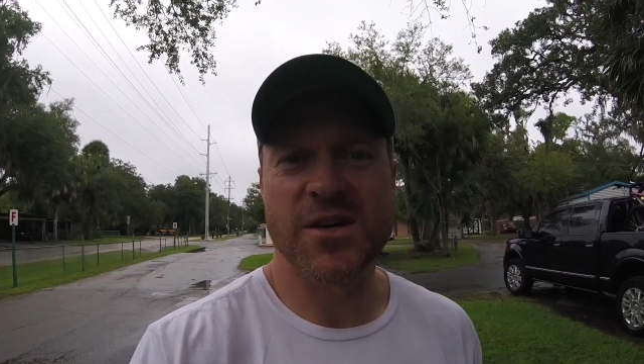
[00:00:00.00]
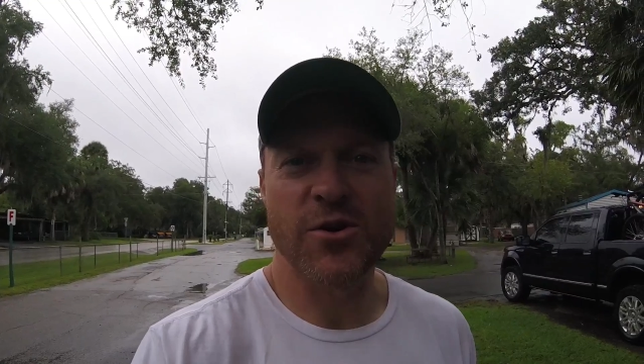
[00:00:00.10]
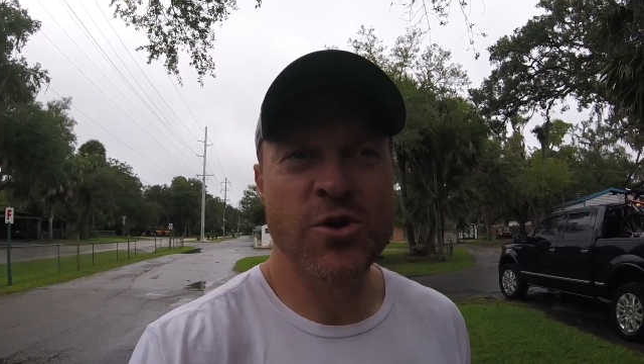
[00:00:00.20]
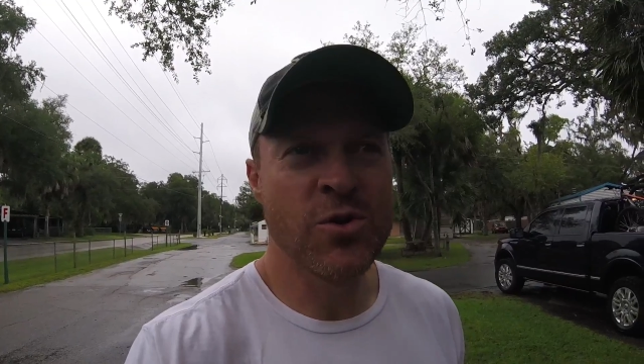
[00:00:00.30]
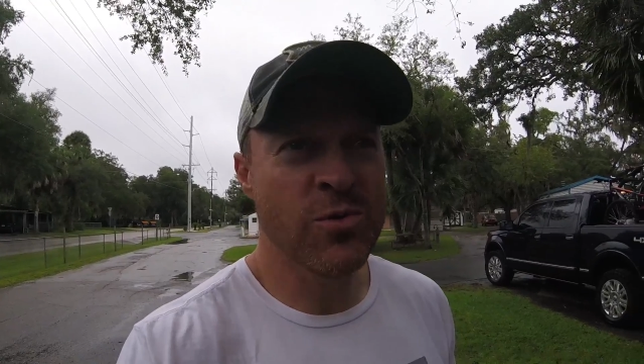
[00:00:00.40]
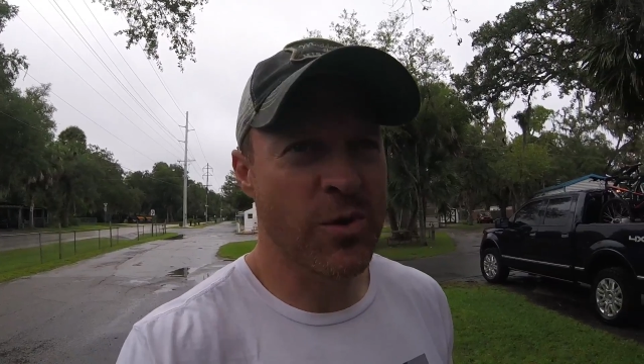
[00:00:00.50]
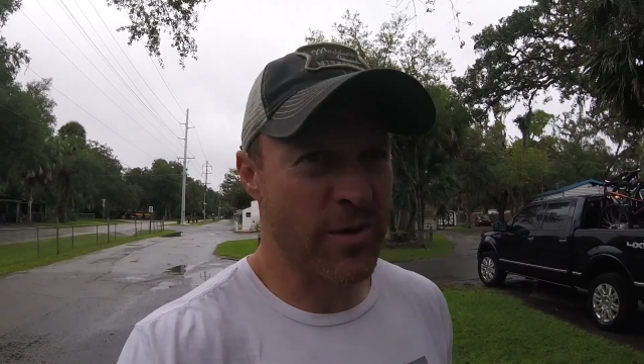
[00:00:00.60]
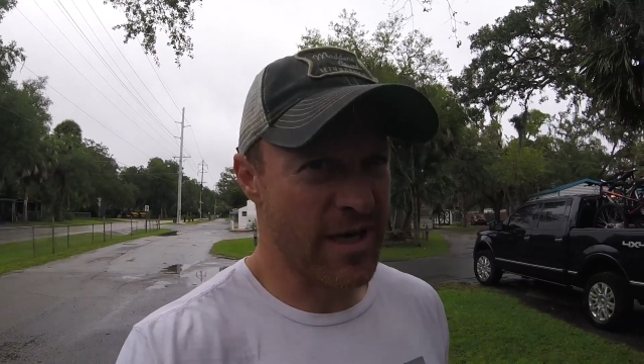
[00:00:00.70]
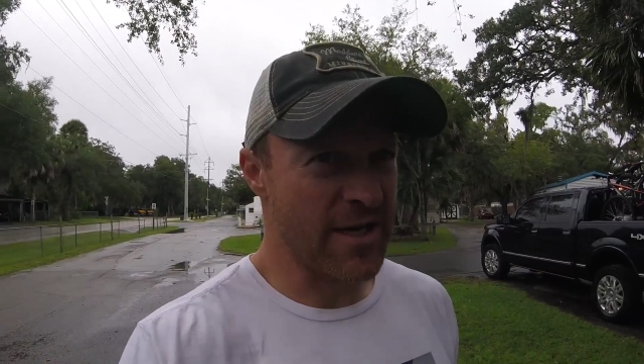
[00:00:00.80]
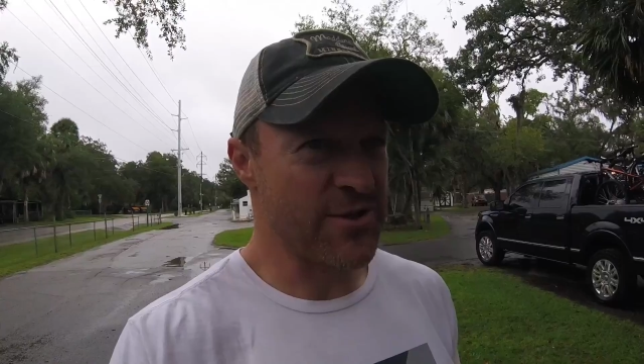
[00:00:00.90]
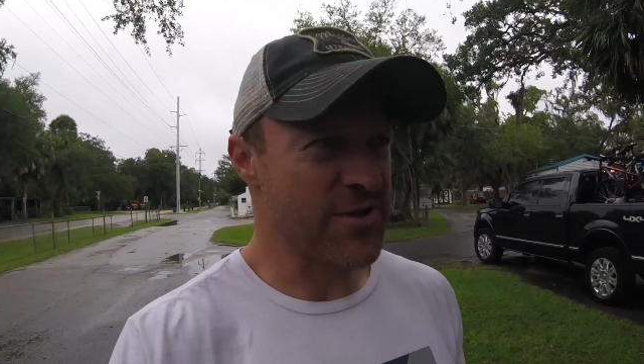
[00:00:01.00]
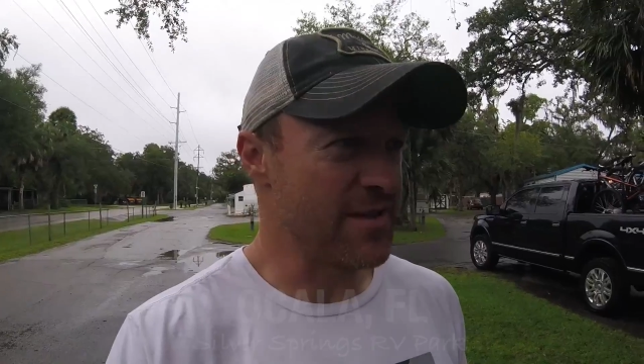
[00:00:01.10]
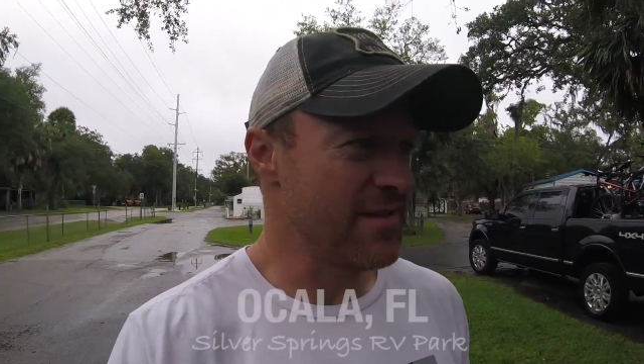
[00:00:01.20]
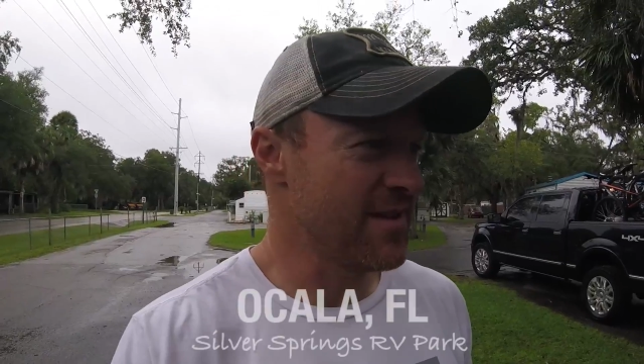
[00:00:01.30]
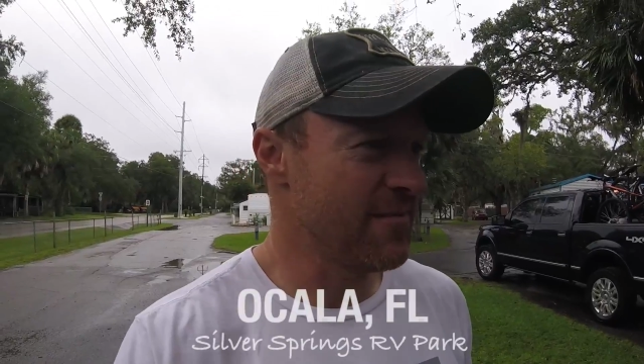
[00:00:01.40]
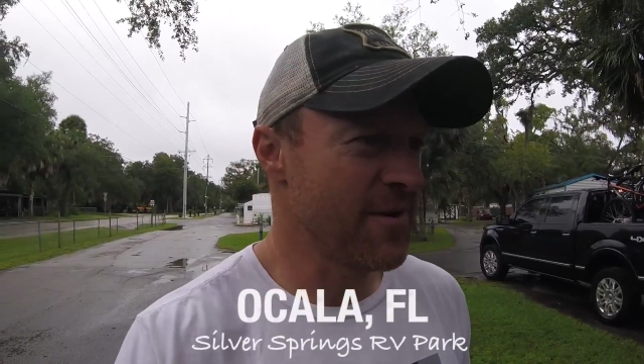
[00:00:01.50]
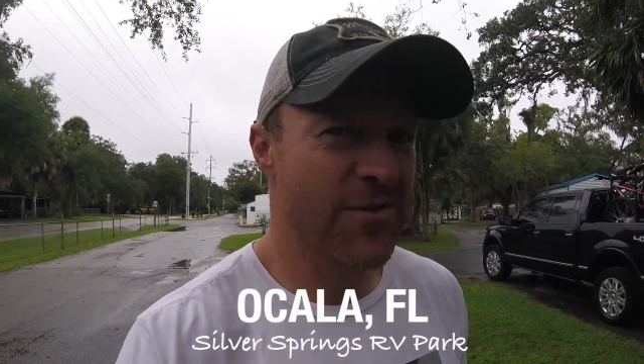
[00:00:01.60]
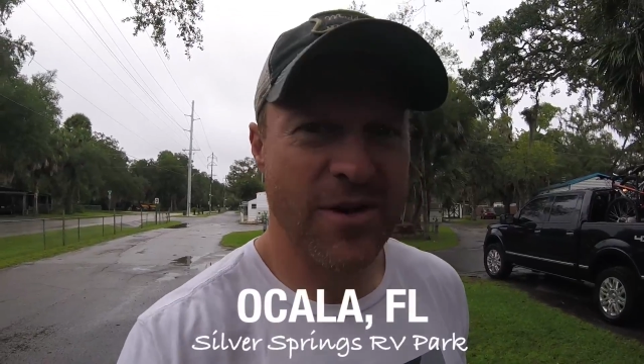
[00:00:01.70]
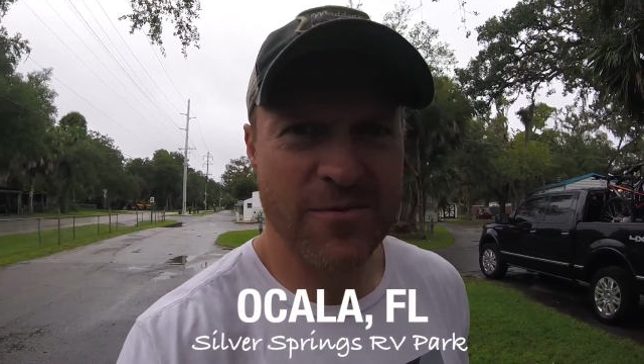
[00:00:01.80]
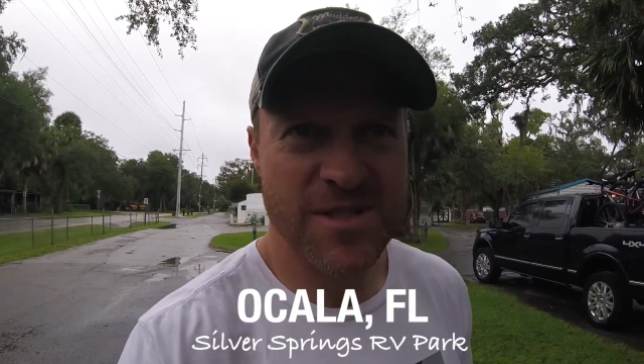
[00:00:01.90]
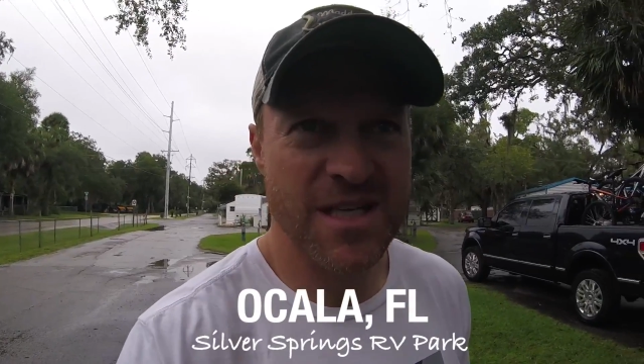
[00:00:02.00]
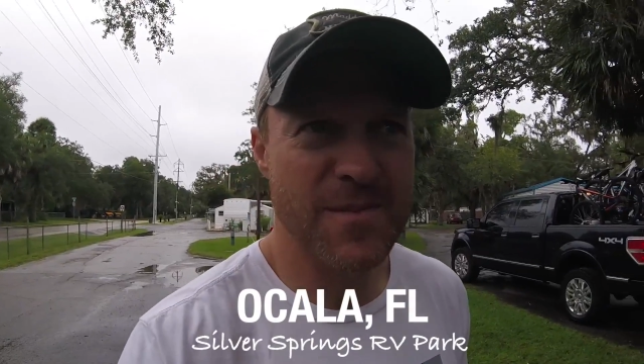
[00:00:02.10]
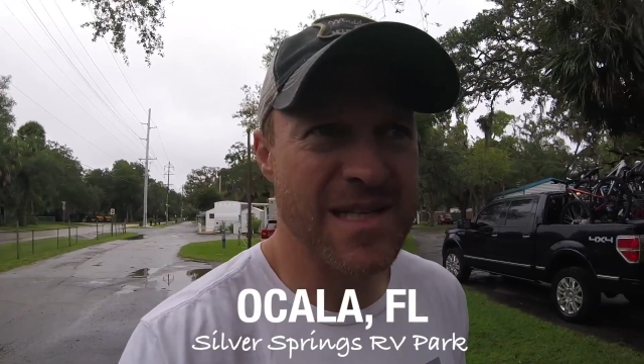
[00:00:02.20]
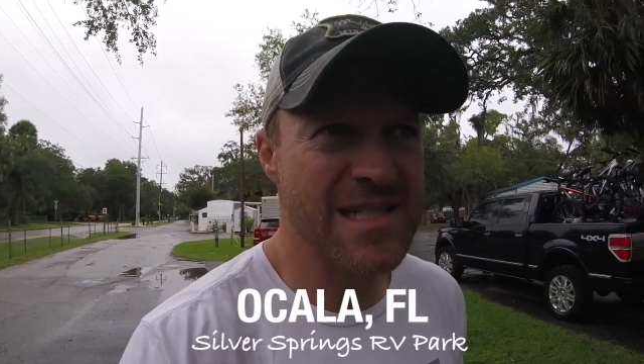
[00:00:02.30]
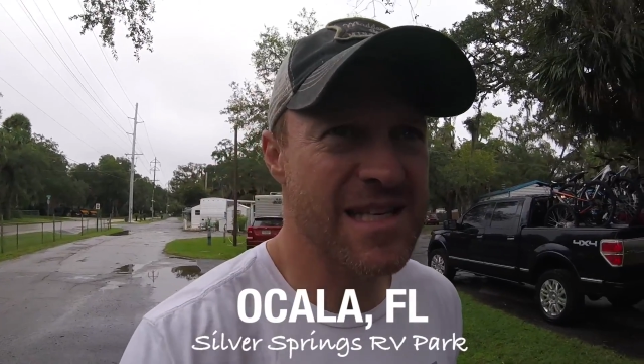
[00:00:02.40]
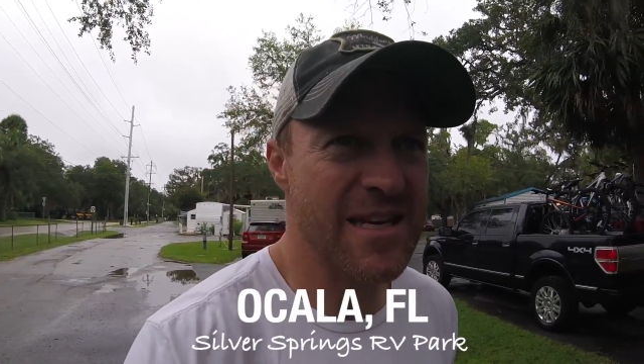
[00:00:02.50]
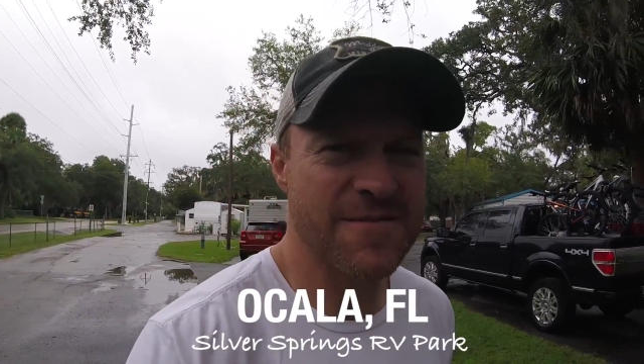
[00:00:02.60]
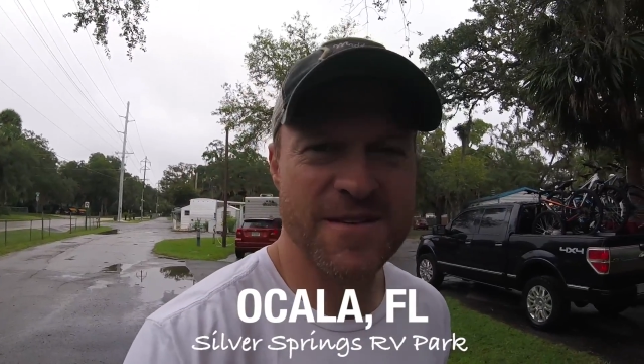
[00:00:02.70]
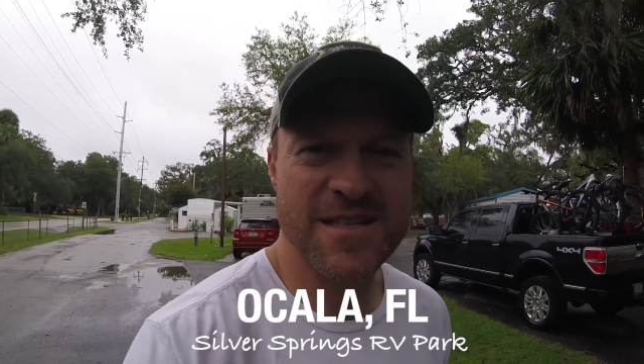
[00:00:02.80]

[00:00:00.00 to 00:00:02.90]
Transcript: is our new location that we thought was going to be safe,